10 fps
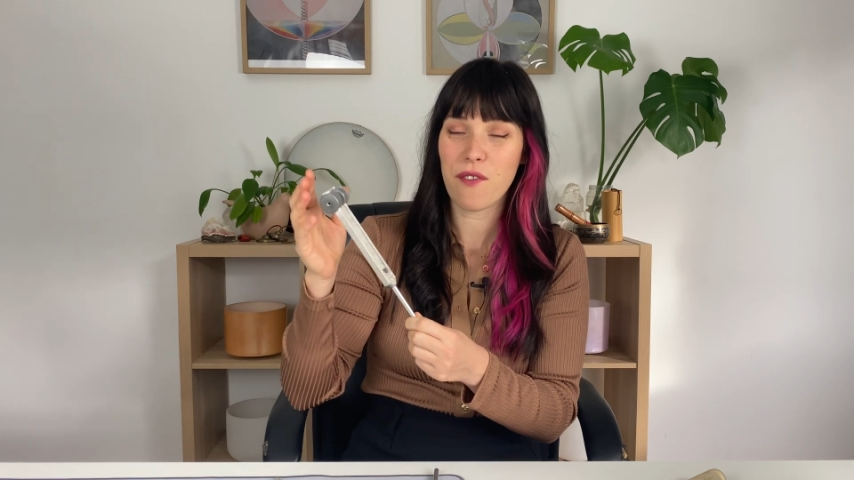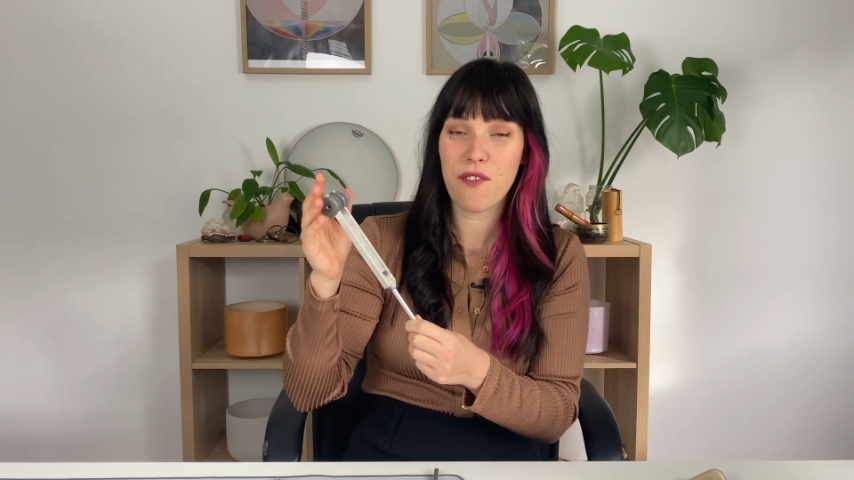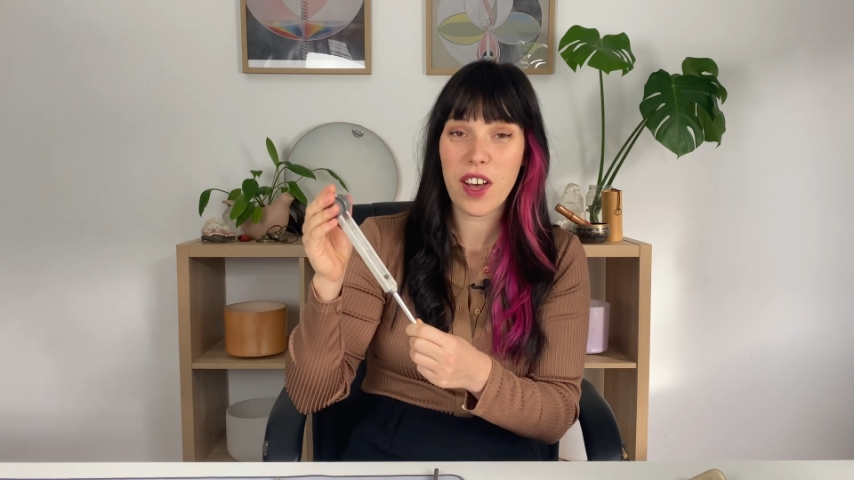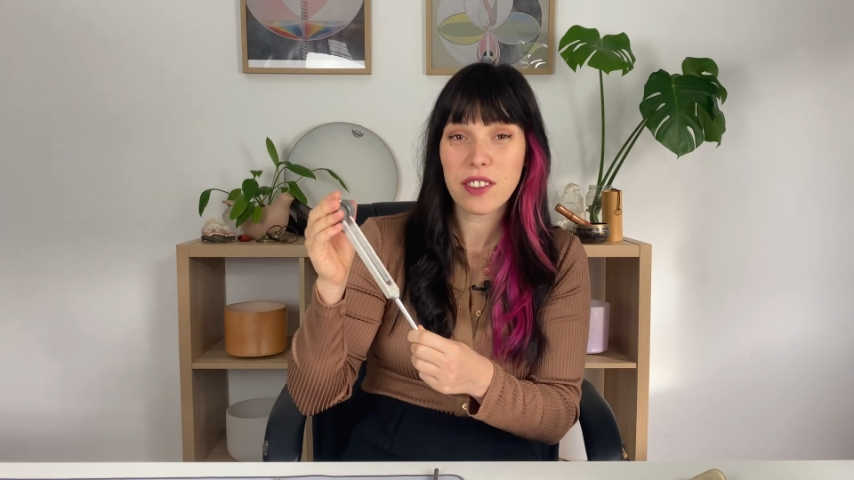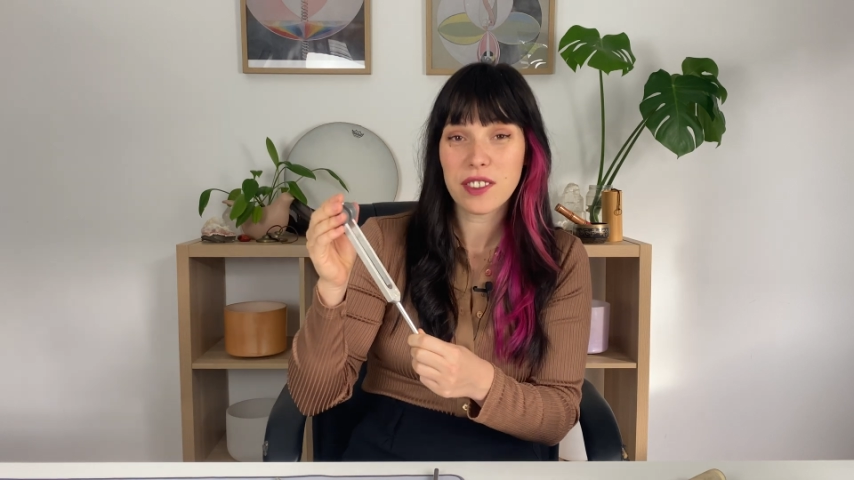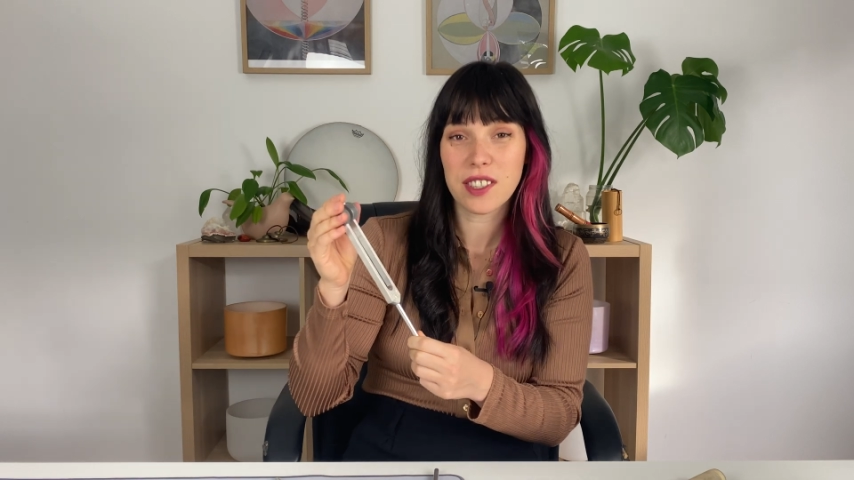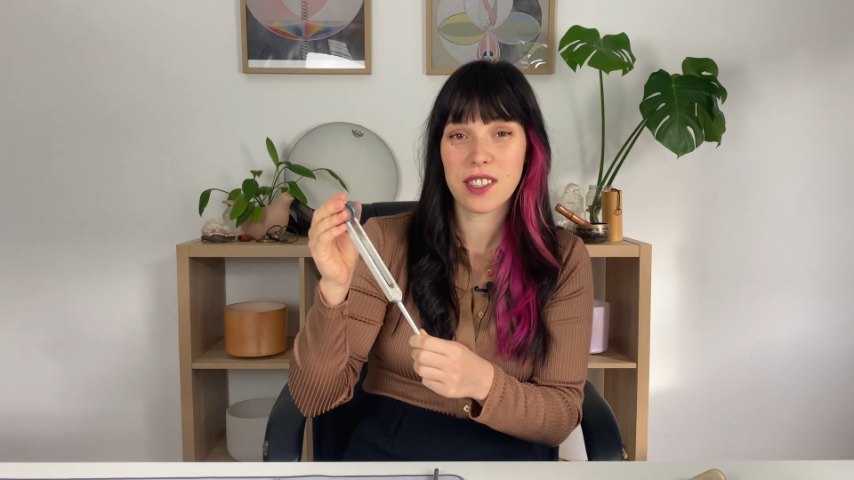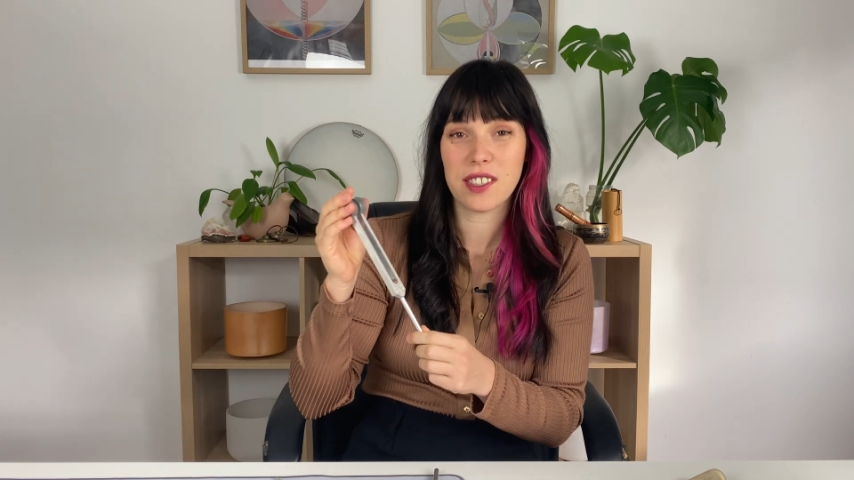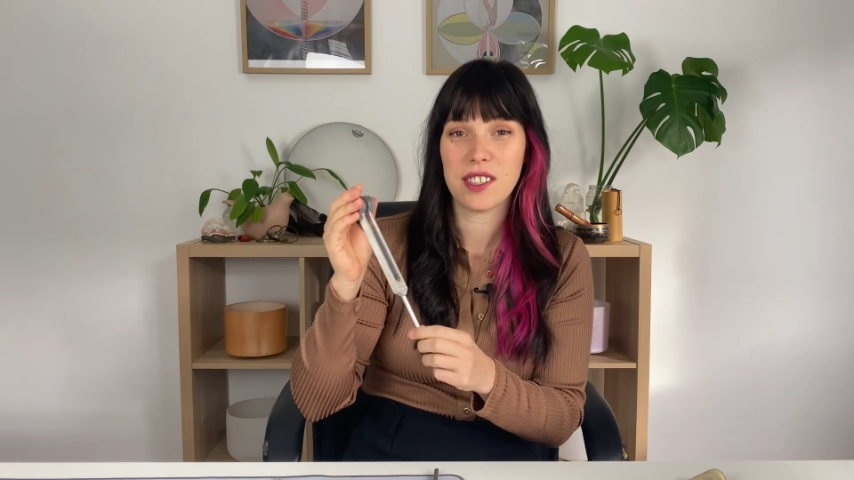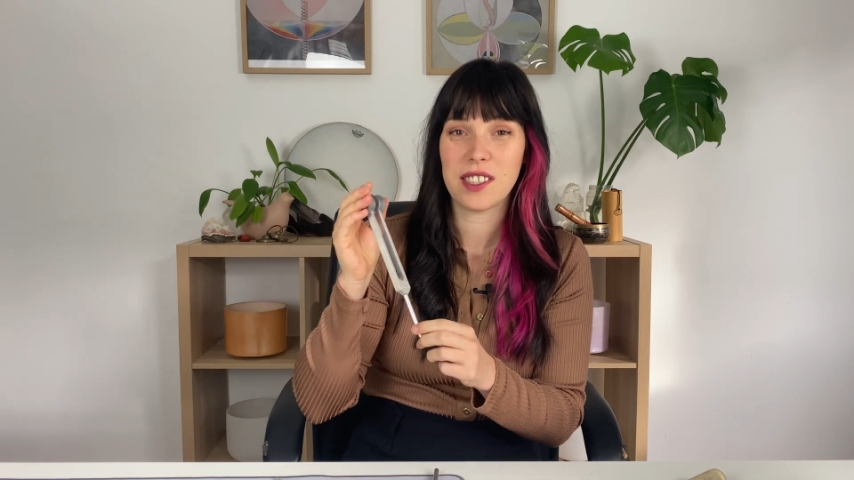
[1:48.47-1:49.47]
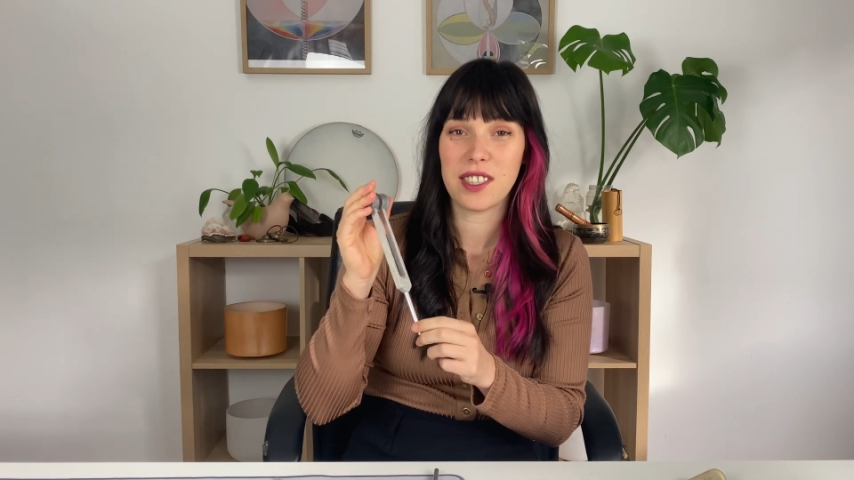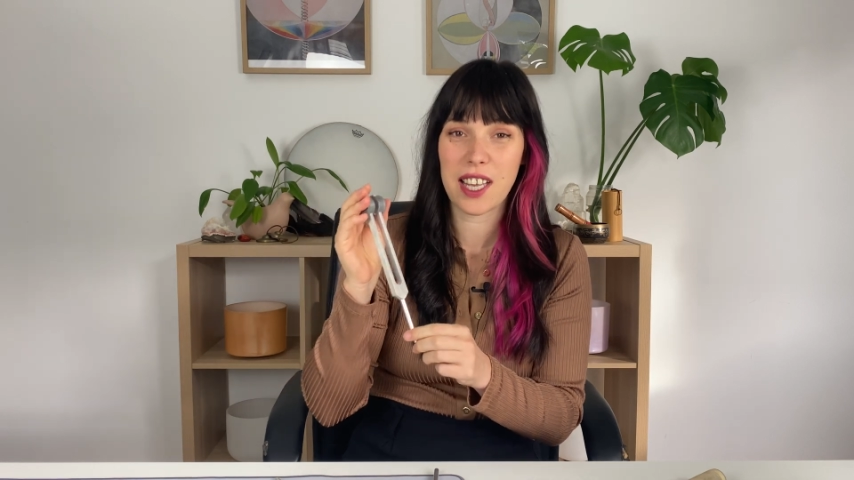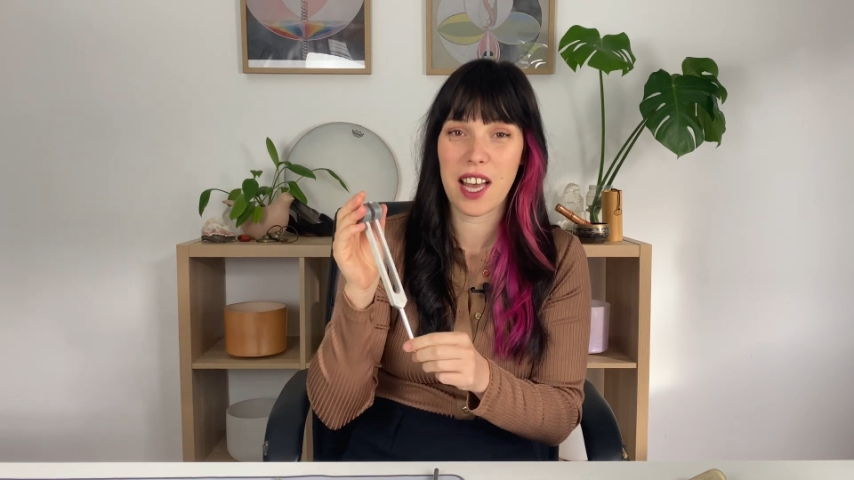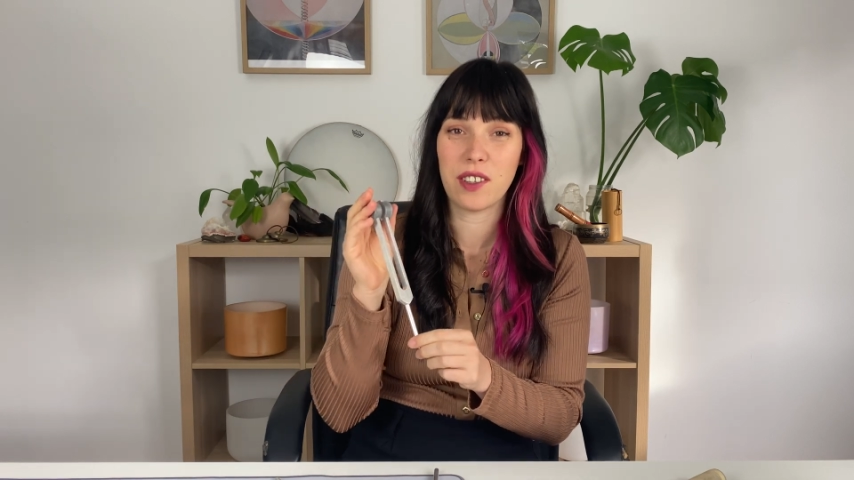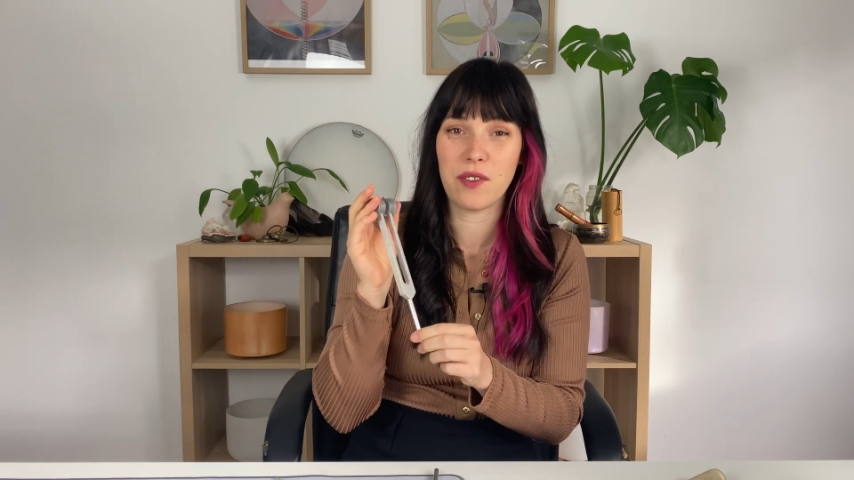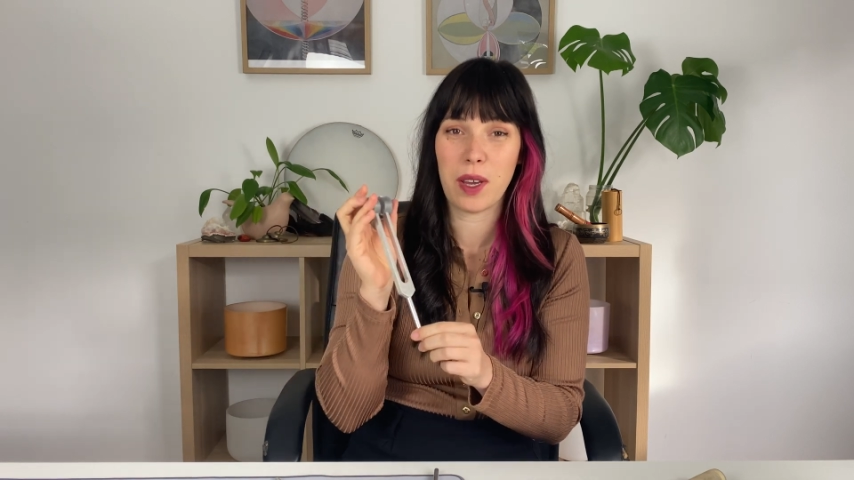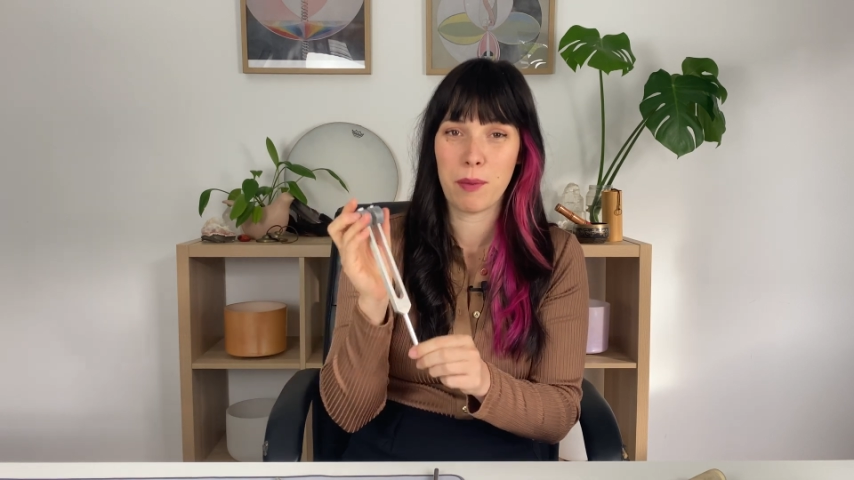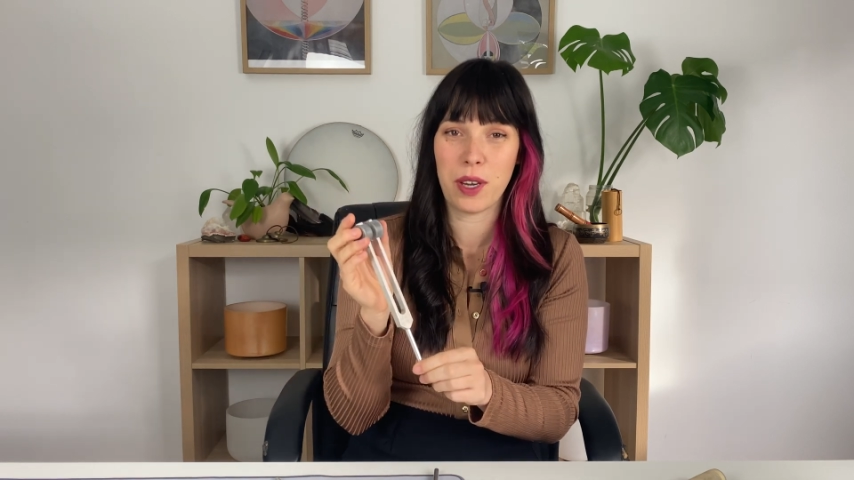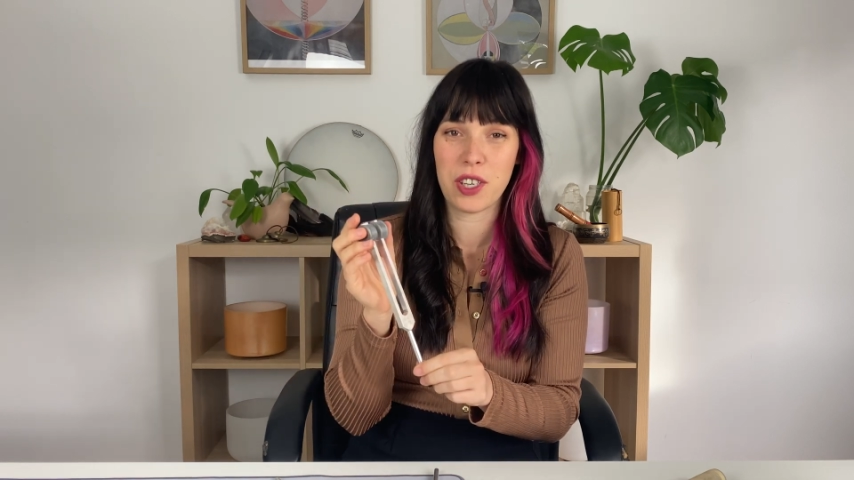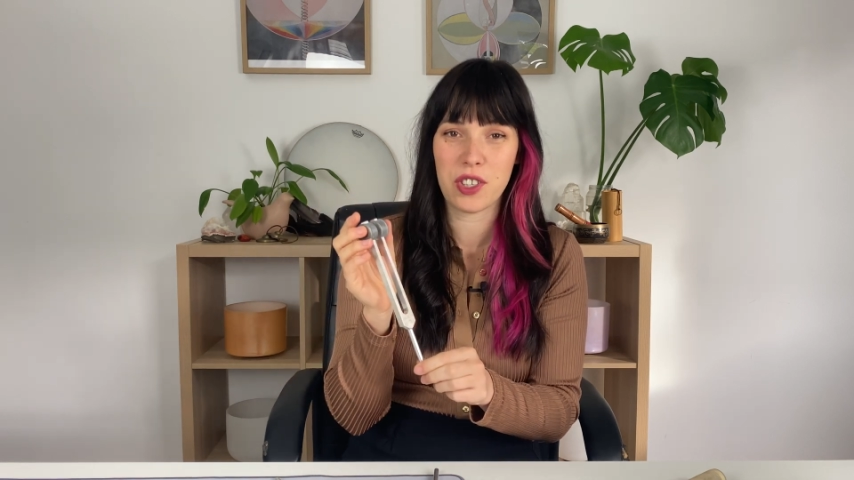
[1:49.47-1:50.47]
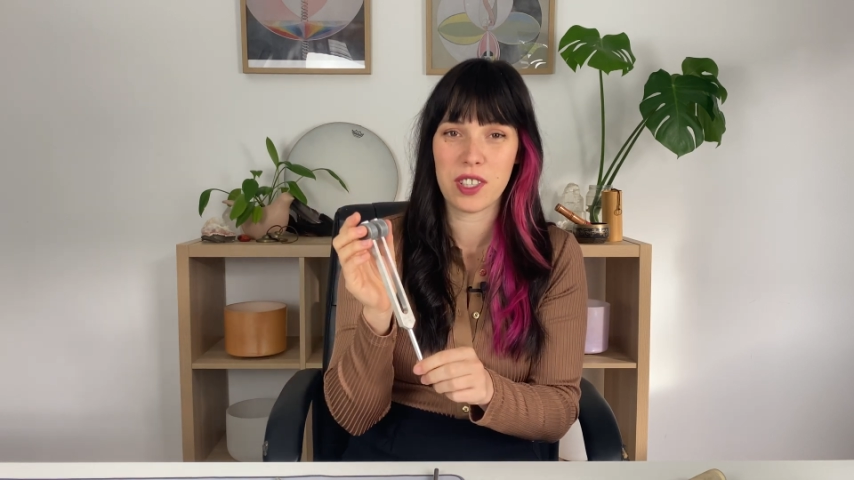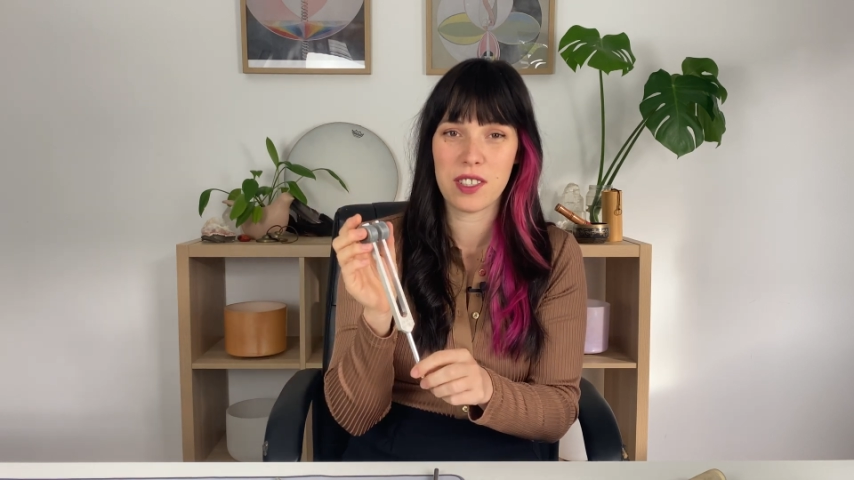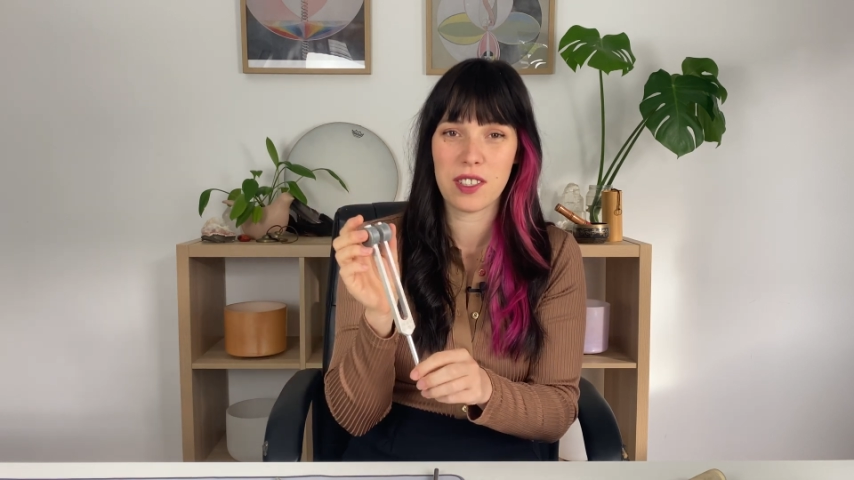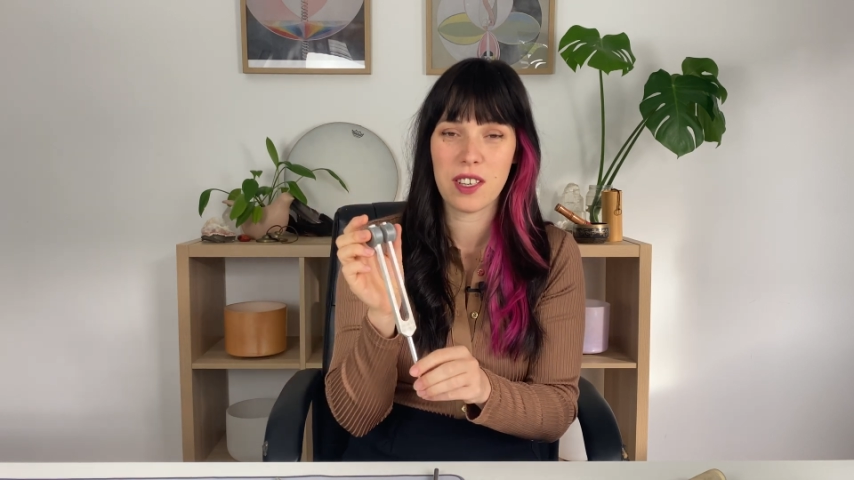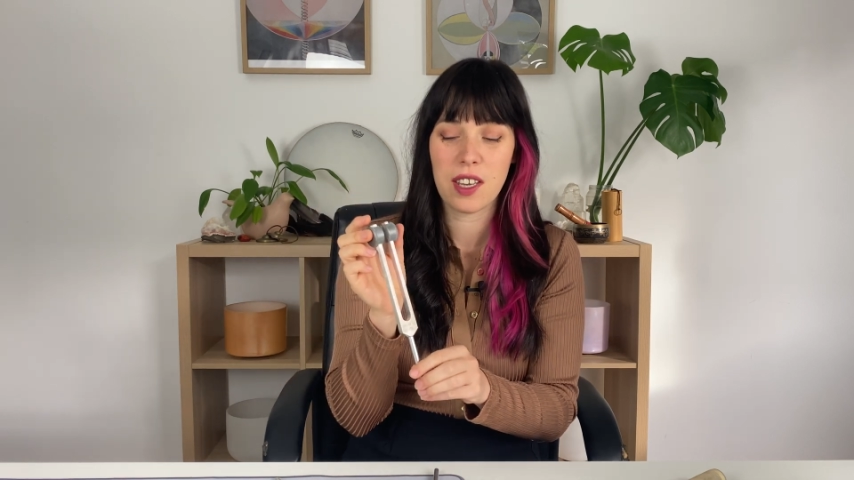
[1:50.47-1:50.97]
felt sound vibrations.